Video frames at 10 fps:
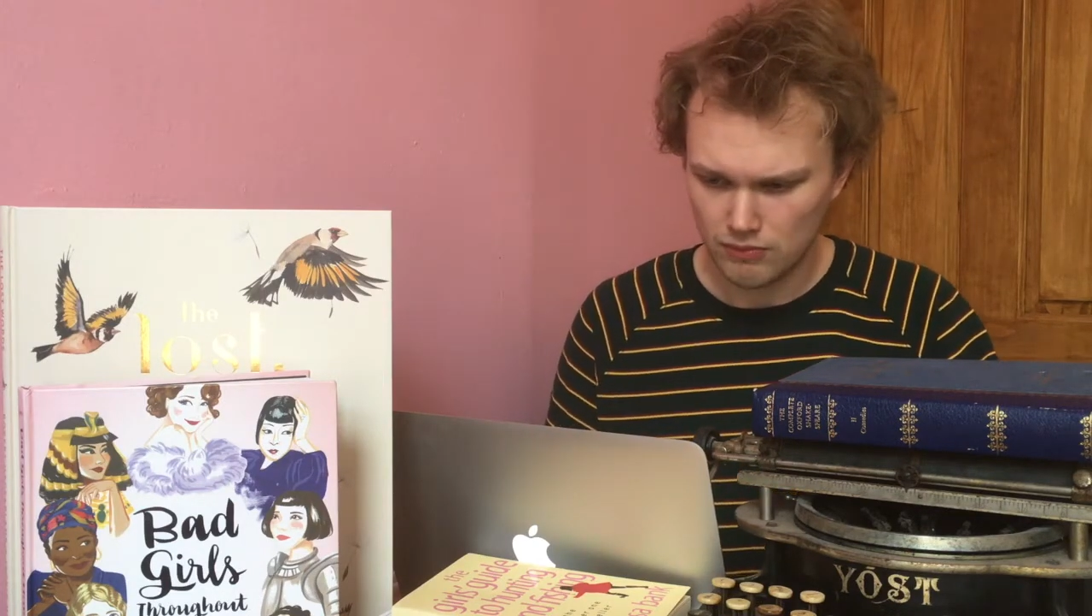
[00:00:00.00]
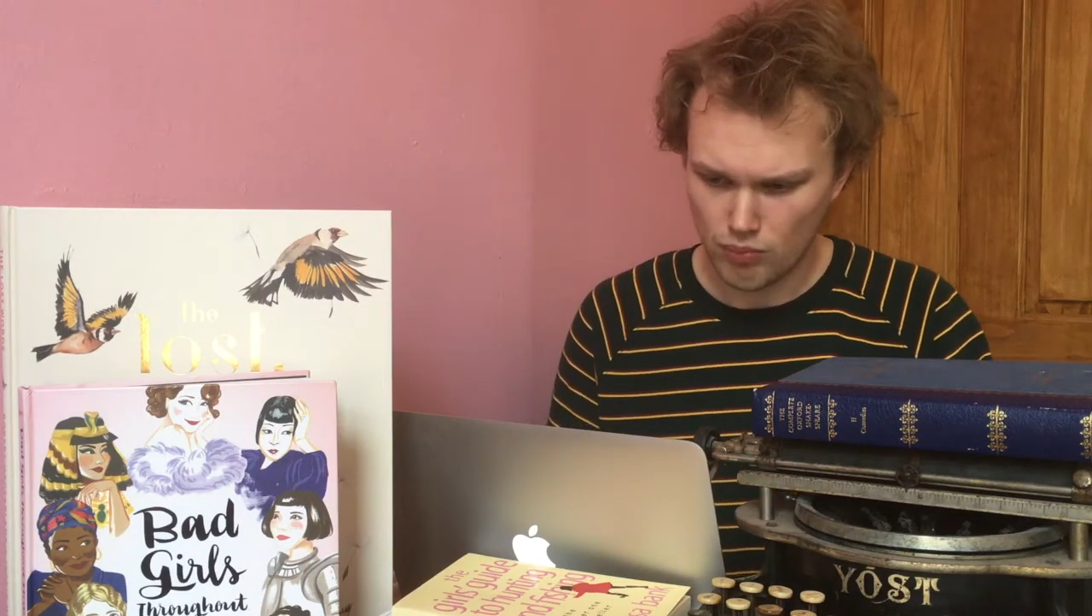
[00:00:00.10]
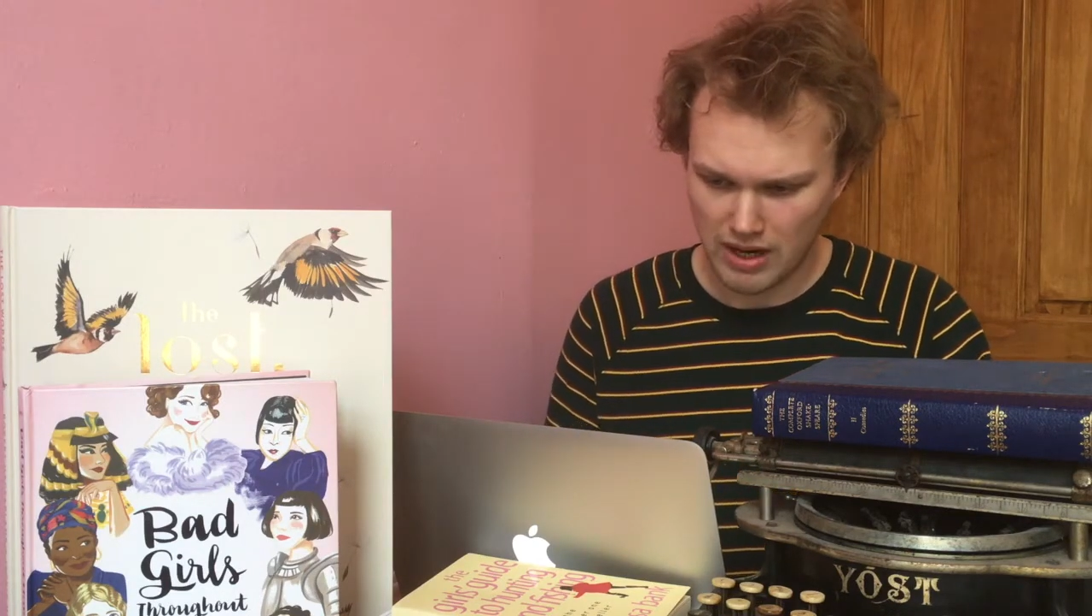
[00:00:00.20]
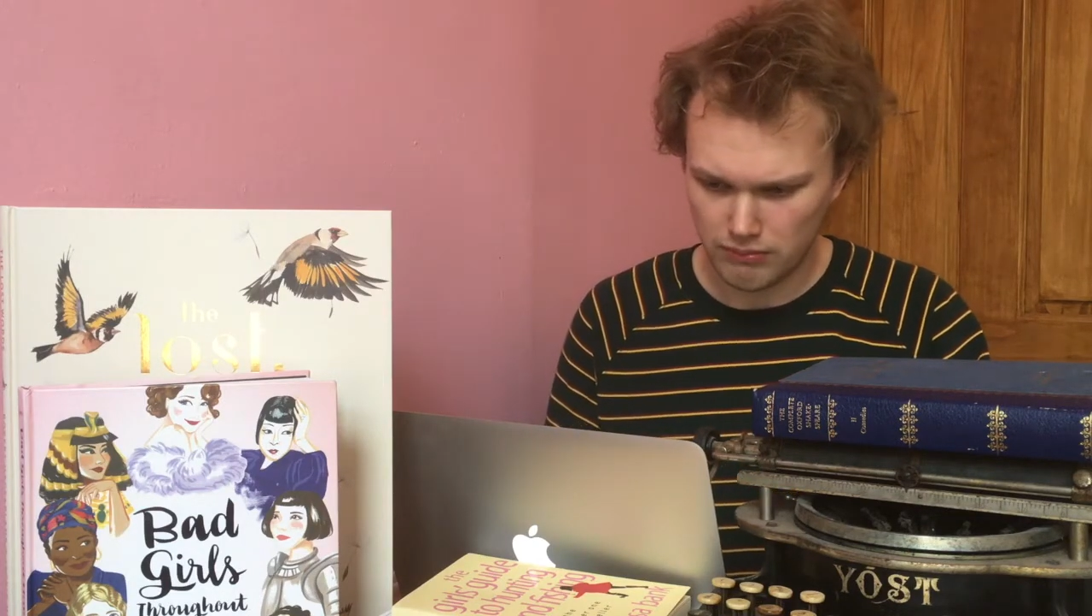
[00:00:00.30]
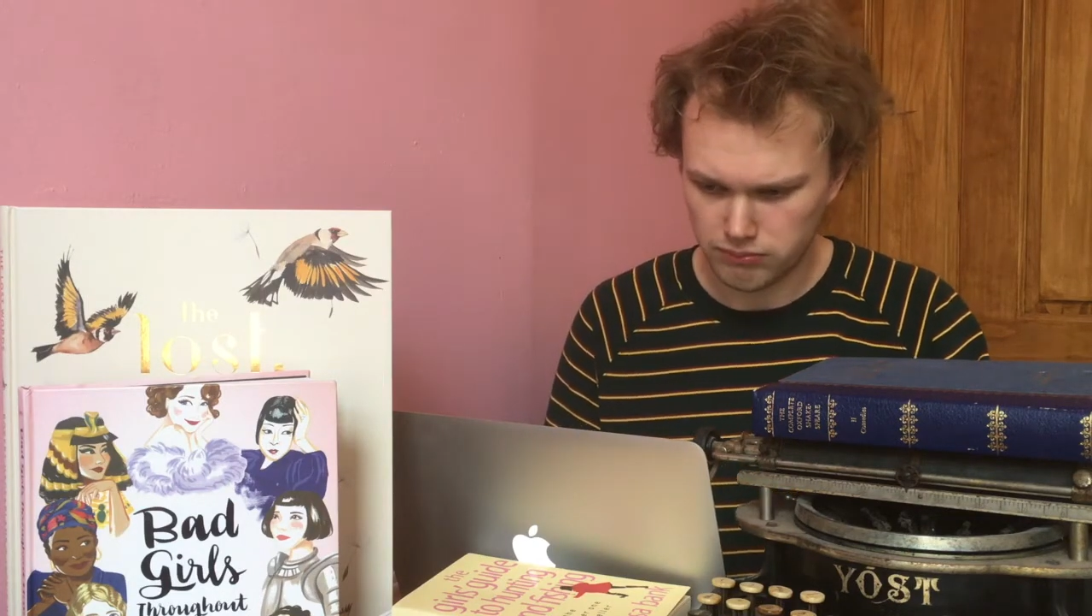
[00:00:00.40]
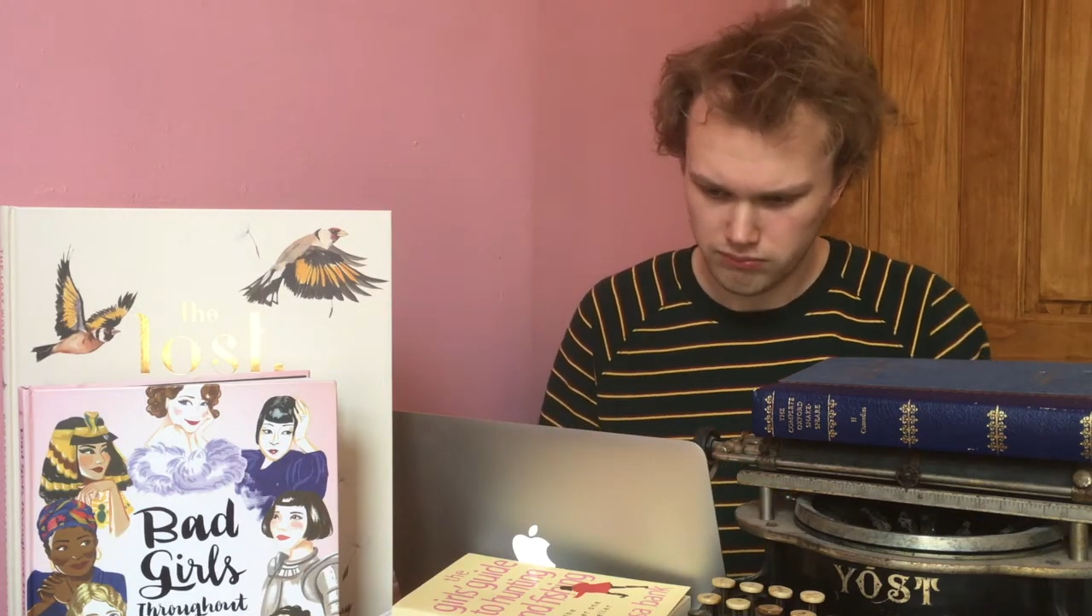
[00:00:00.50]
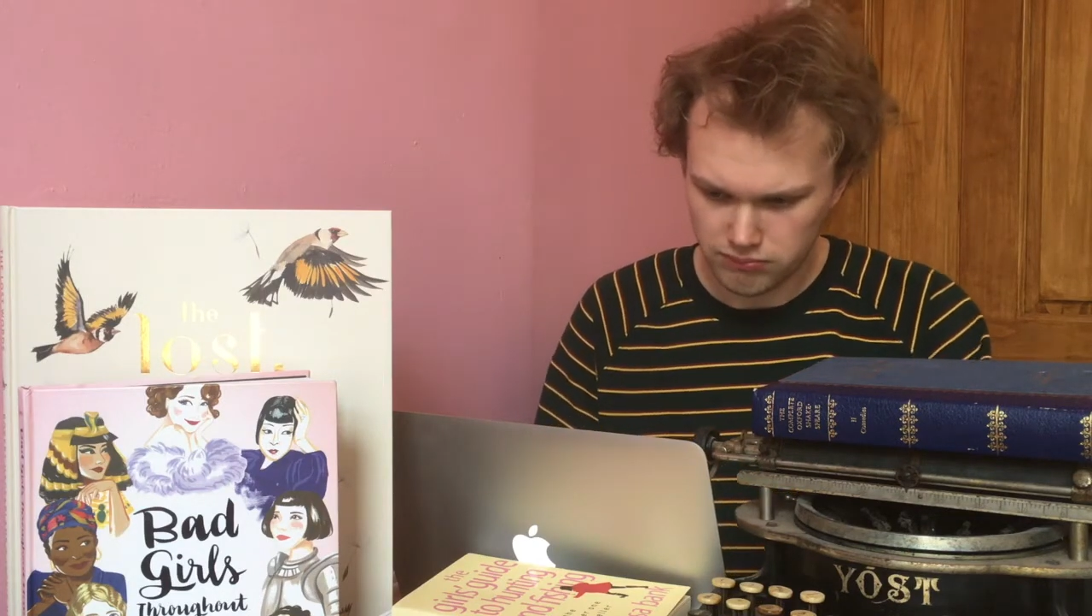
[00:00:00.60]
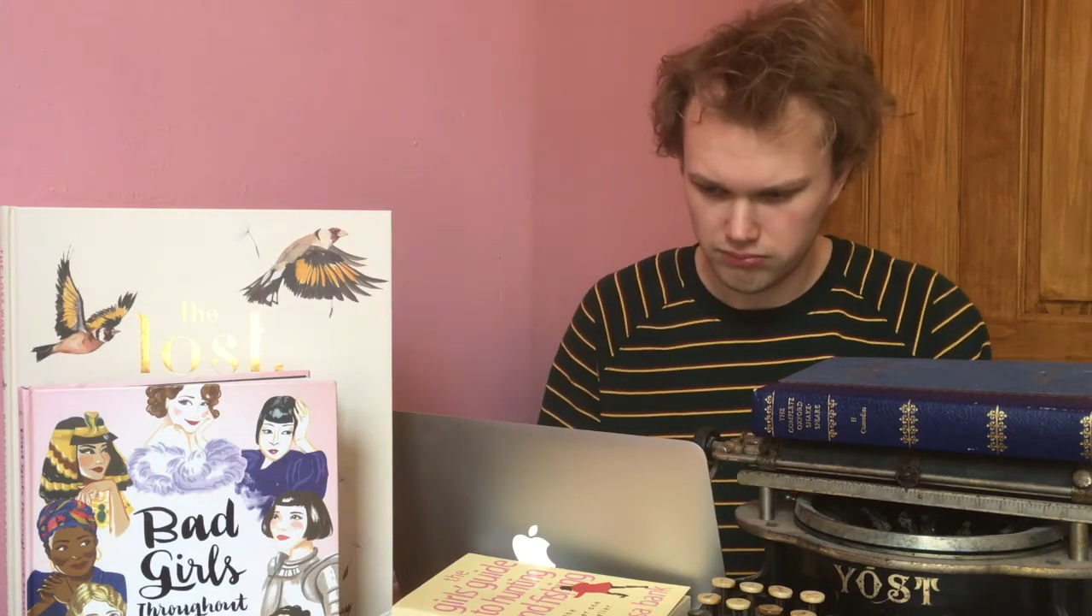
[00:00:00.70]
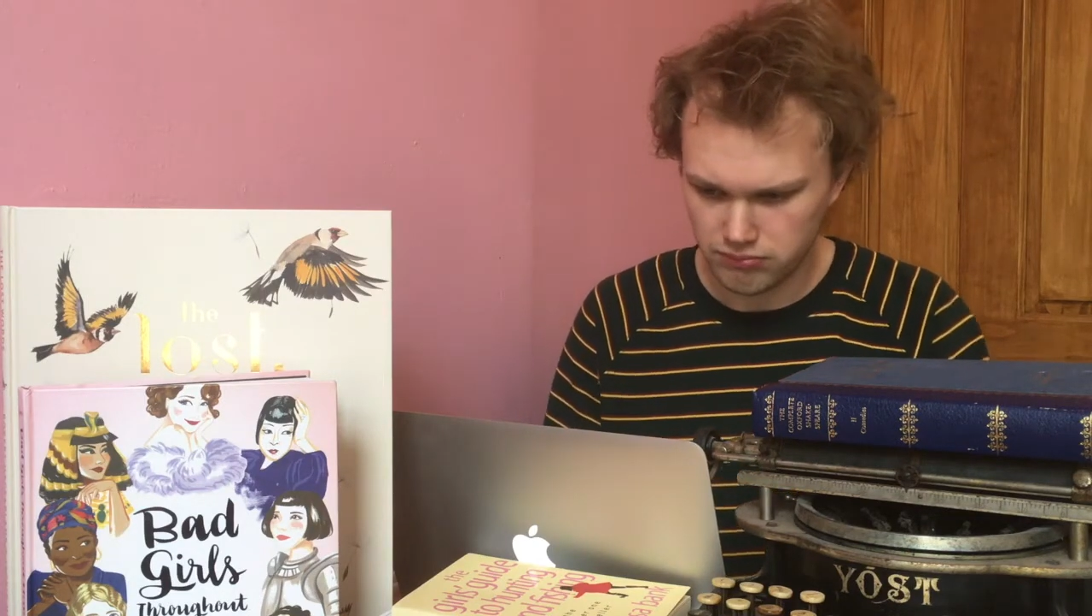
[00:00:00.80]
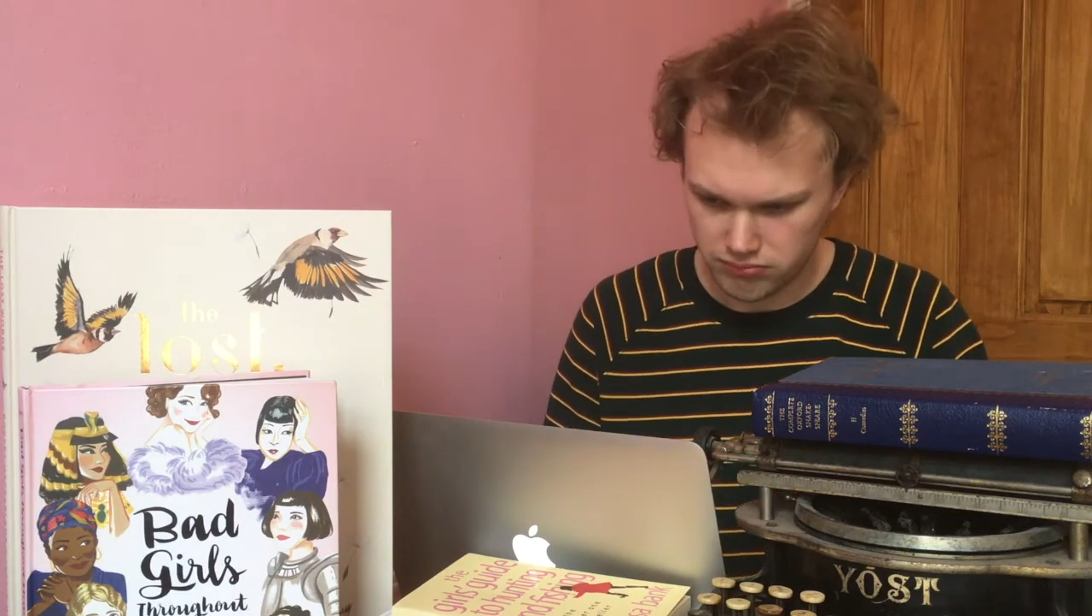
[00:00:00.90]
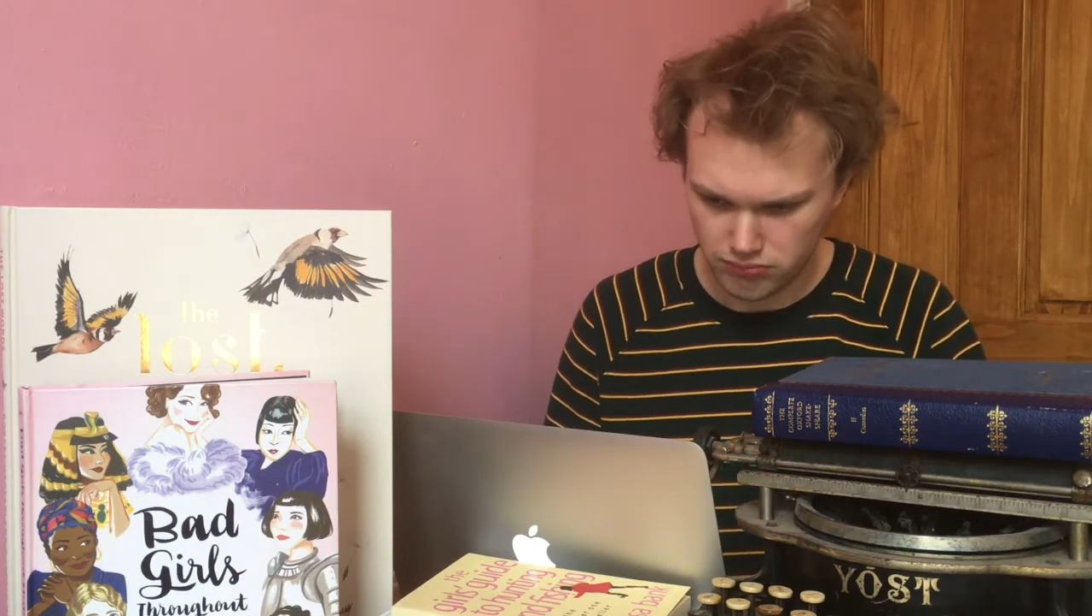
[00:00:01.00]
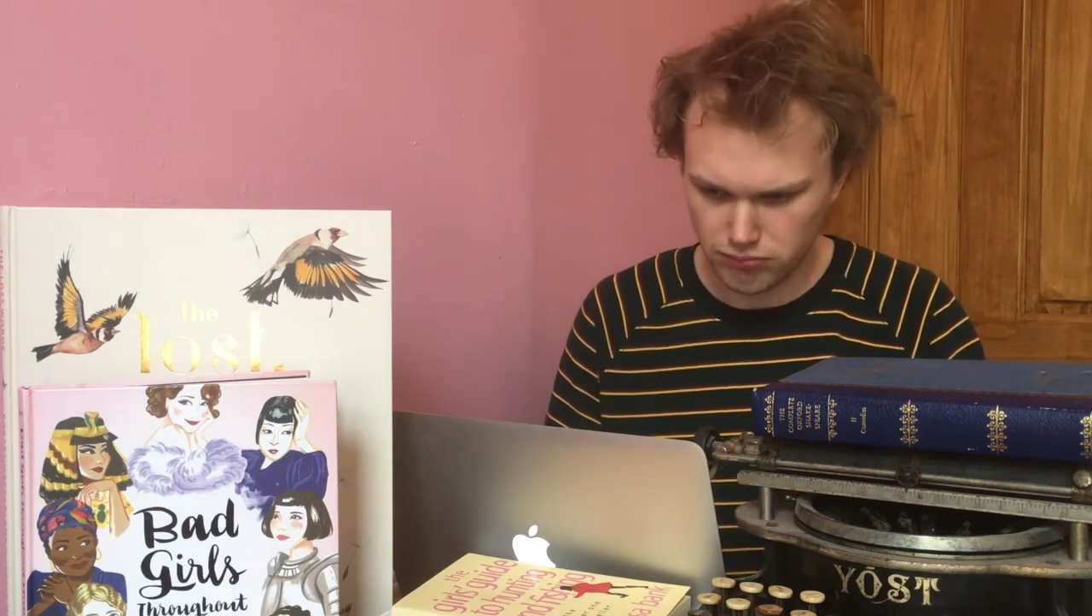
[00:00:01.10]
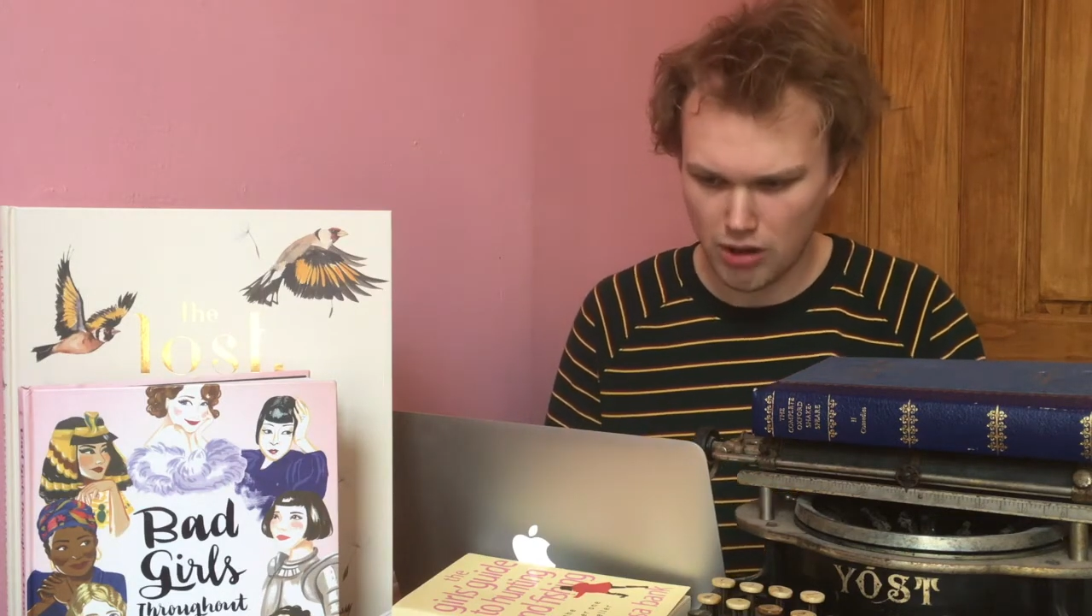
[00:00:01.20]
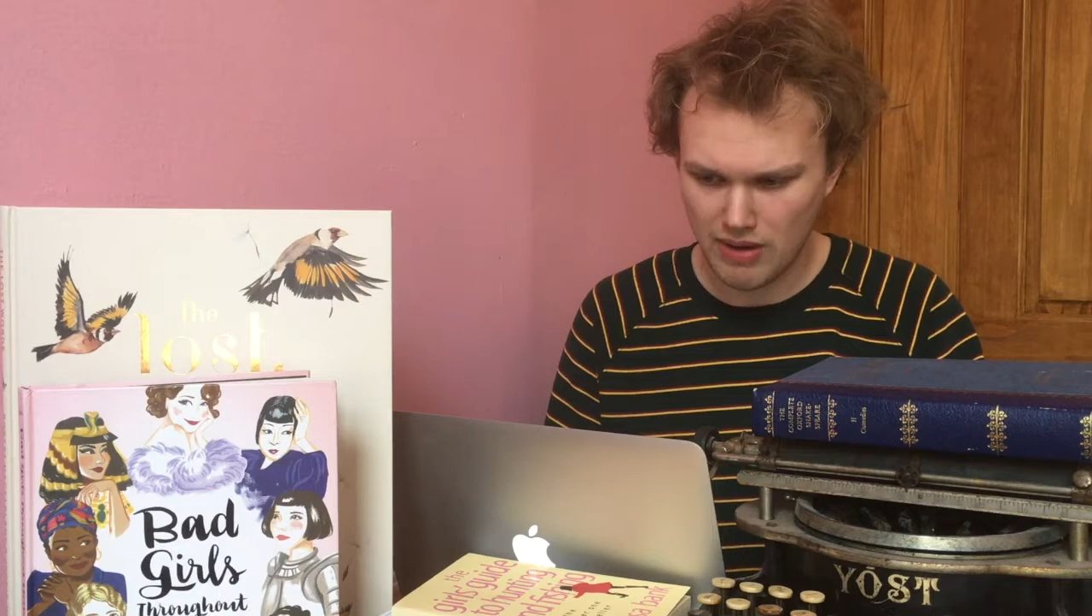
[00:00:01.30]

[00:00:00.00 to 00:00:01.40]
Well, go